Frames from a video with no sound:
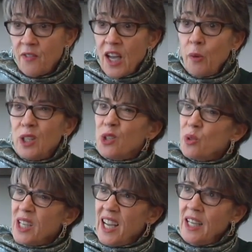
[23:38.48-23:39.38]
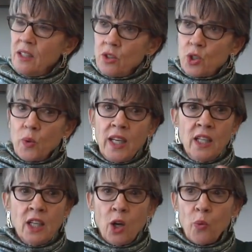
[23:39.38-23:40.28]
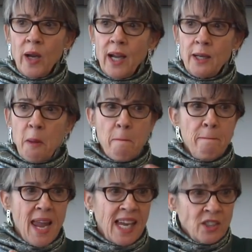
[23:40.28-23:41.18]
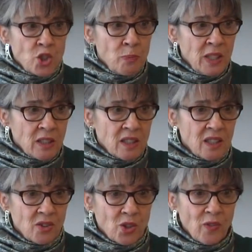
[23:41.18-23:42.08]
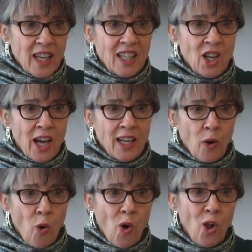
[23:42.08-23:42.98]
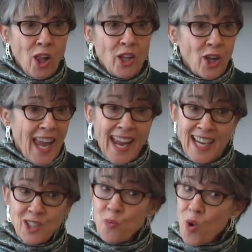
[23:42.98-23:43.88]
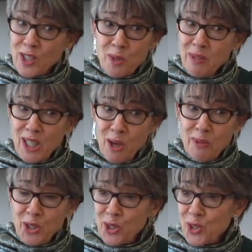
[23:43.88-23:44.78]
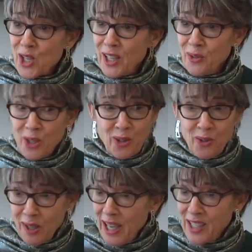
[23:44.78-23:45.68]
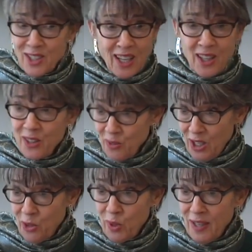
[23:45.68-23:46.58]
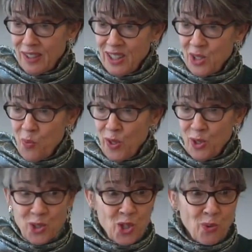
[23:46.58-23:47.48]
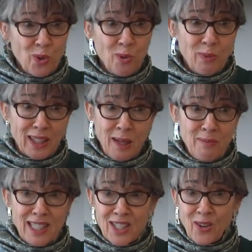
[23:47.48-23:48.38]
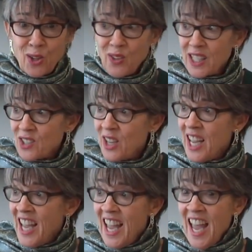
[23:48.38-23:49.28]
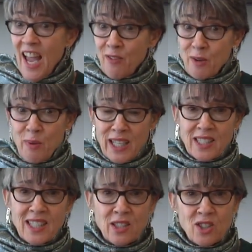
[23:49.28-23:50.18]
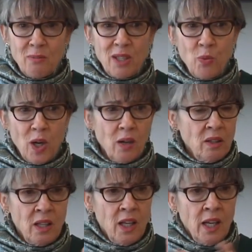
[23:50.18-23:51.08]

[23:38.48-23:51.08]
that would create training around management so that not all aides want to become a nurse. I don't know, I know we have at least one nurse in the room, but let me tell you this. Everybody says to me, well,